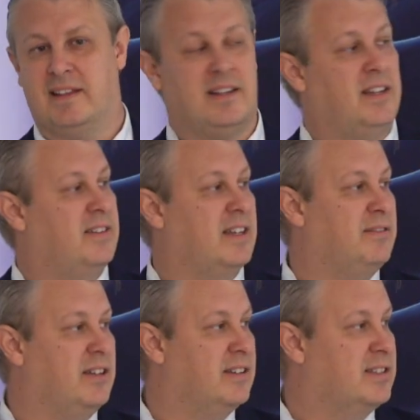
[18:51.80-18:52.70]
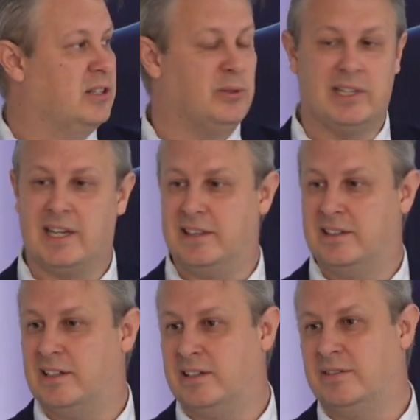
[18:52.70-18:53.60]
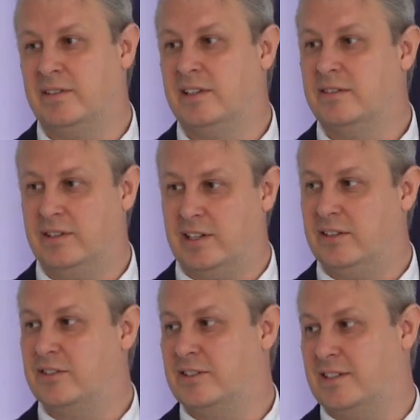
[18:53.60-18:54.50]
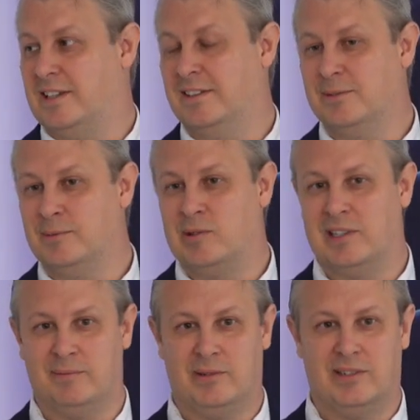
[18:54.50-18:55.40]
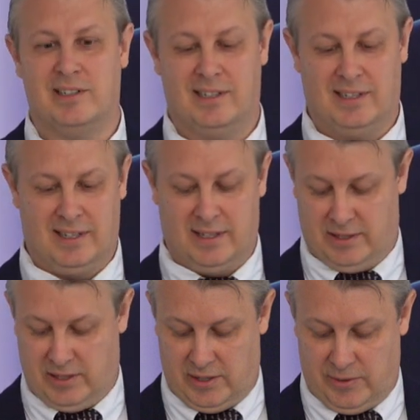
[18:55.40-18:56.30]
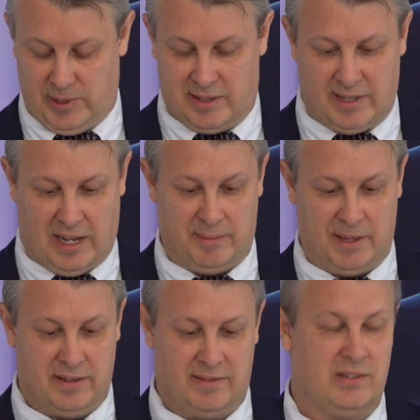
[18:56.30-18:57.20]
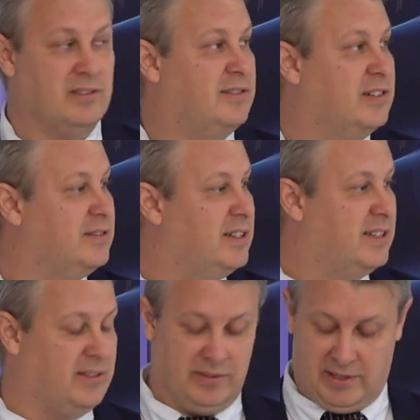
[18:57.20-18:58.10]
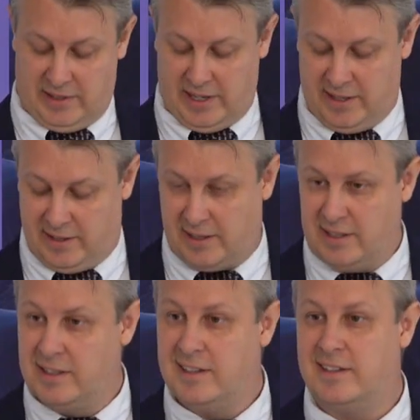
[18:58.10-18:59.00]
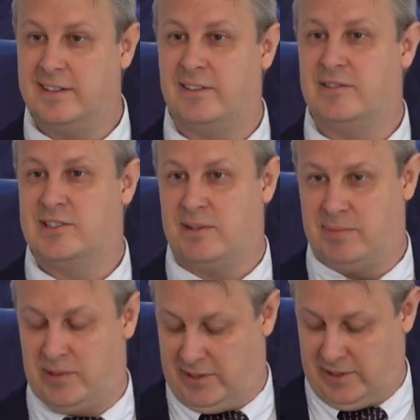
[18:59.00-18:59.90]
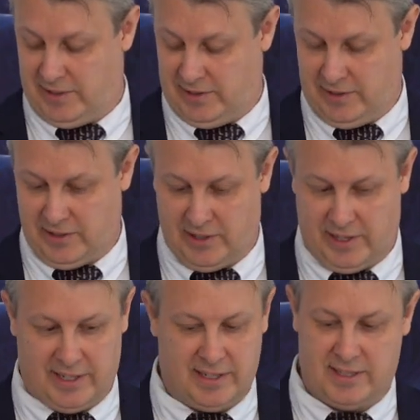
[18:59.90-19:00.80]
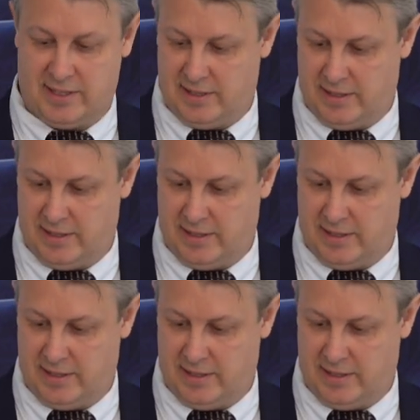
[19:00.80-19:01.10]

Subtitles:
I think we slowly get there, and we understand more and more with time, and we look forward to the data that will support the clinics.